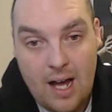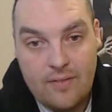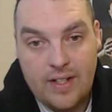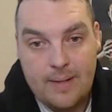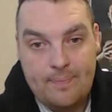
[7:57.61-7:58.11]
of
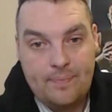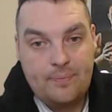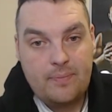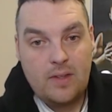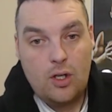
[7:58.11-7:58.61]
it.
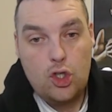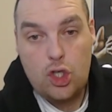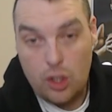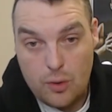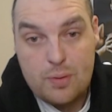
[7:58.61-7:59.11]

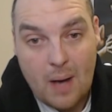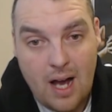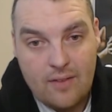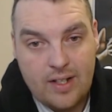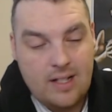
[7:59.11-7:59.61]
Huge part
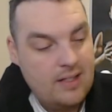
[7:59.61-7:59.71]
of it.